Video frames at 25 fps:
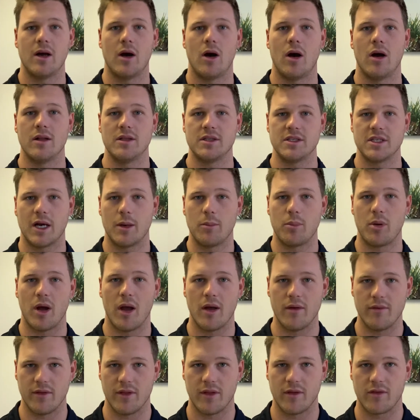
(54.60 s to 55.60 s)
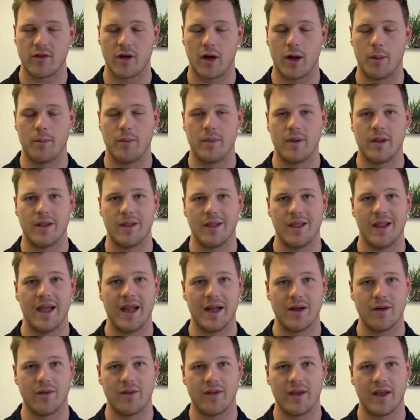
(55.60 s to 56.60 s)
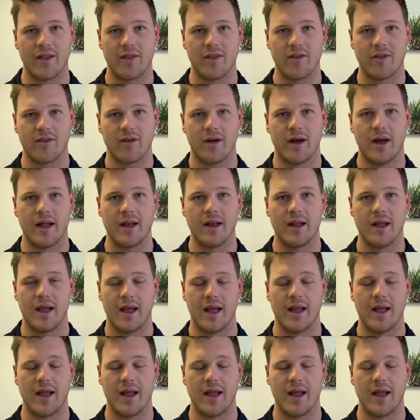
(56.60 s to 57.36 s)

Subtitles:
jump over the top, land on the other side,